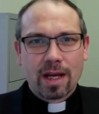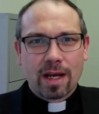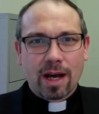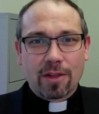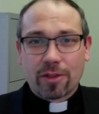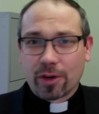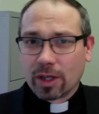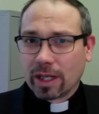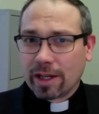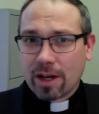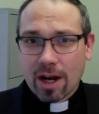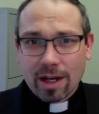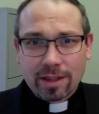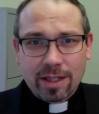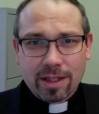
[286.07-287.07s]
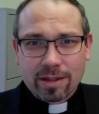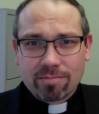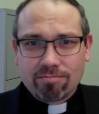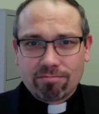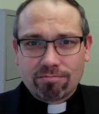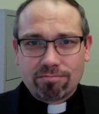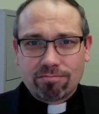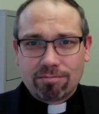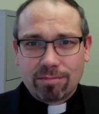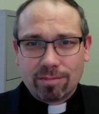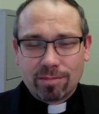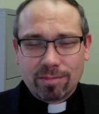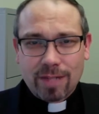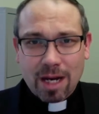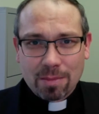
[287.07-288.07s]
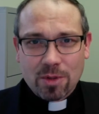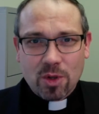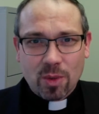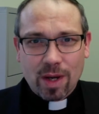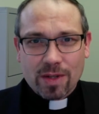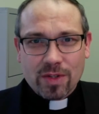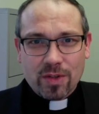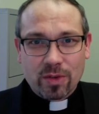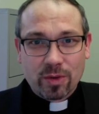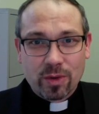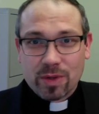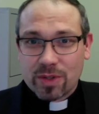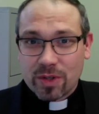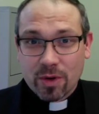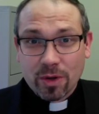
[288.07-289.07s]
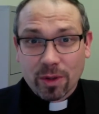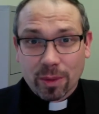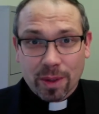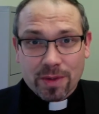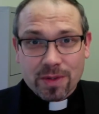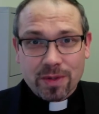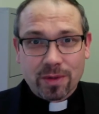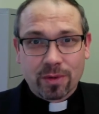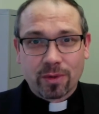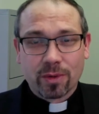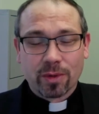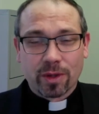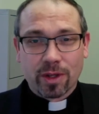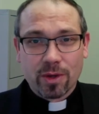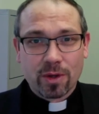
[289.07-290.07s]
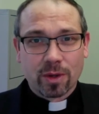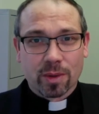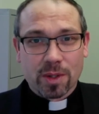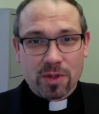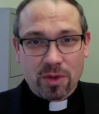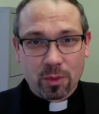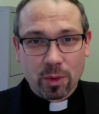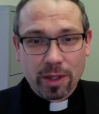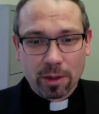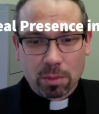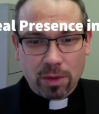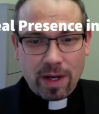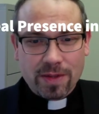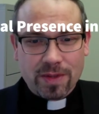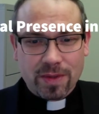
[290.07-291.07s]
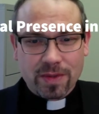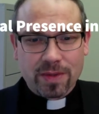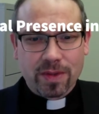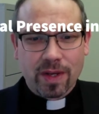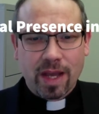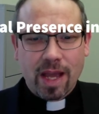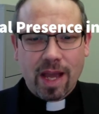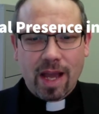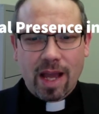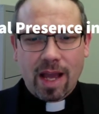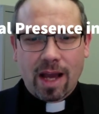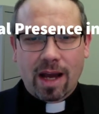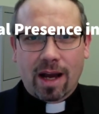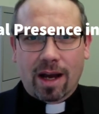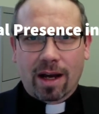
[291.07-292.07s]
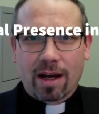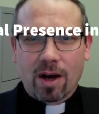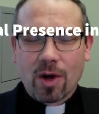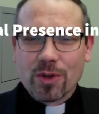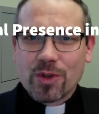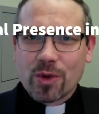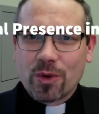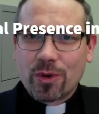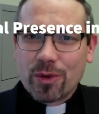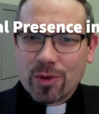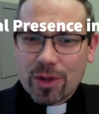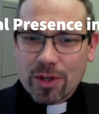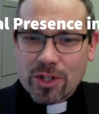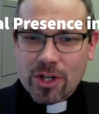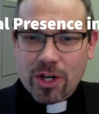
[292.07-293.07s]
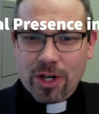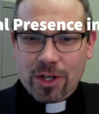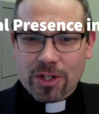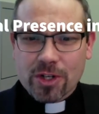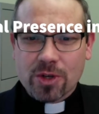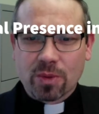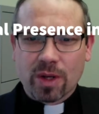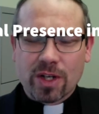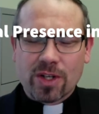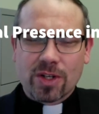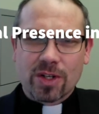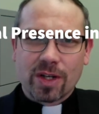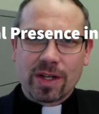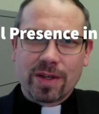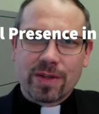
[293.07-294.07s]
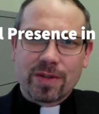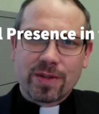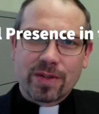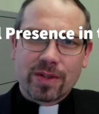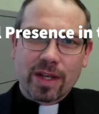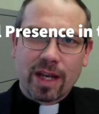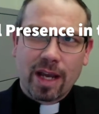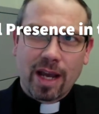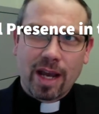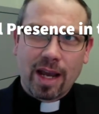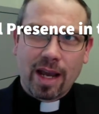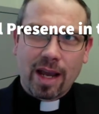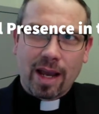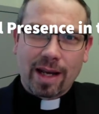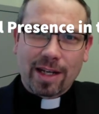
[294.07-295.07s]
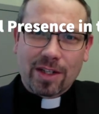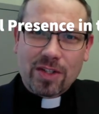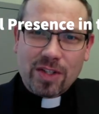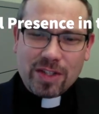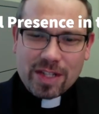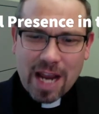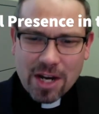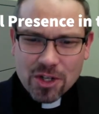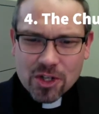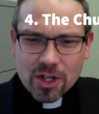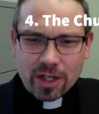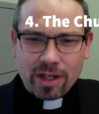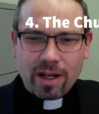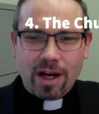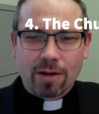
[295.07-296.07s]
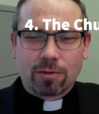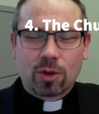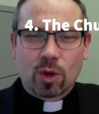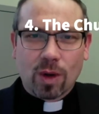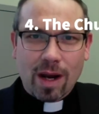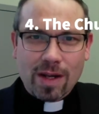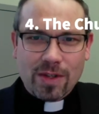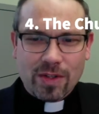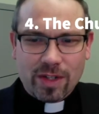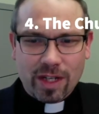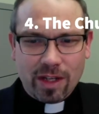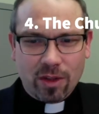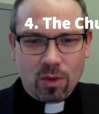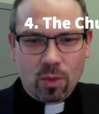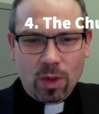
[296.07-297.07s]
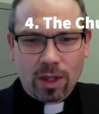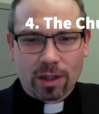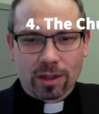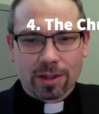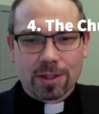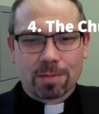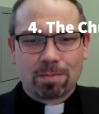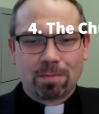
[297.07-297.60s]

Thirdly, God can come to us through his Eucharist, through the Eucharist, the real presence. Also through the Church, which is an extension of Christ in the world.